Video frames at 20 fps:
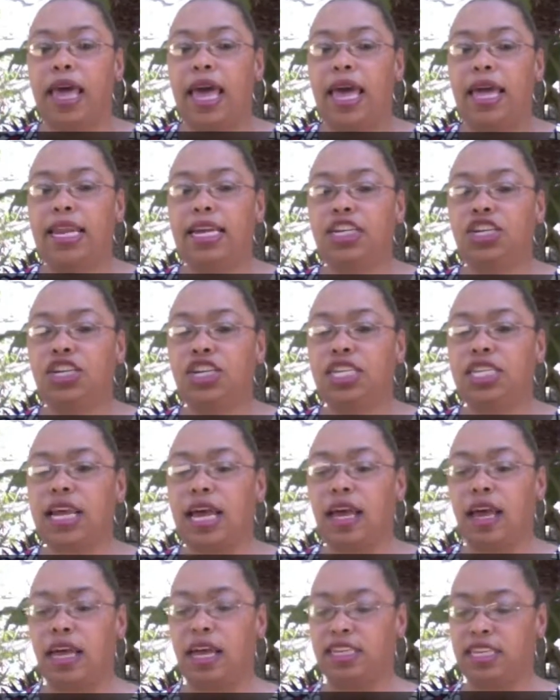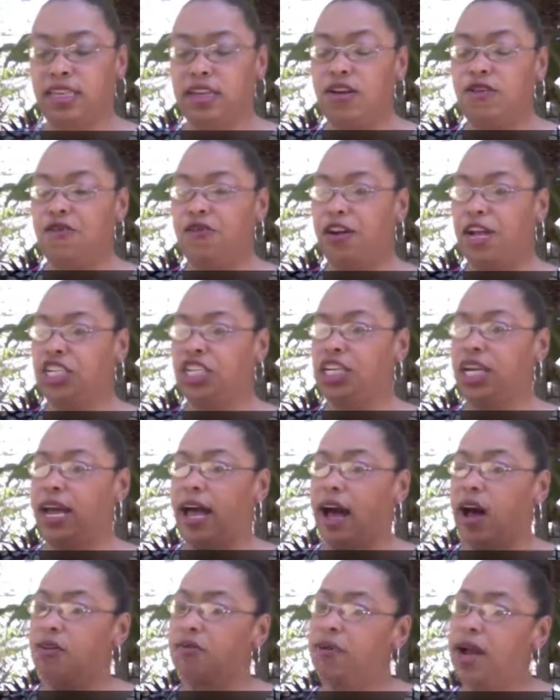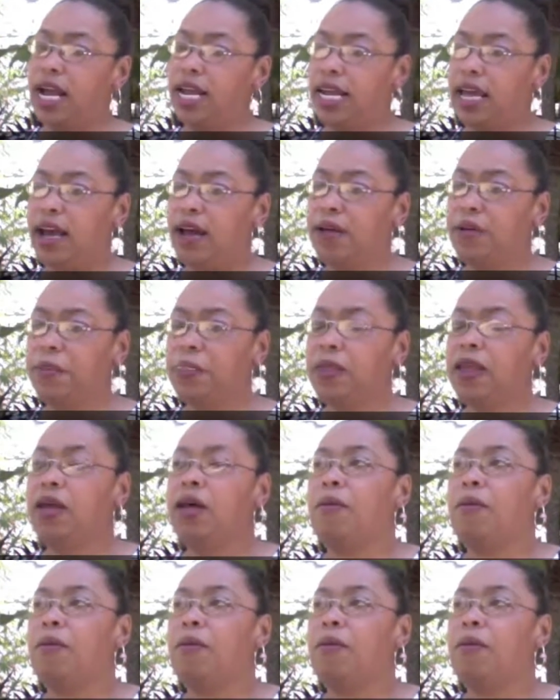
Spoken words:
it's still fleshing out right now.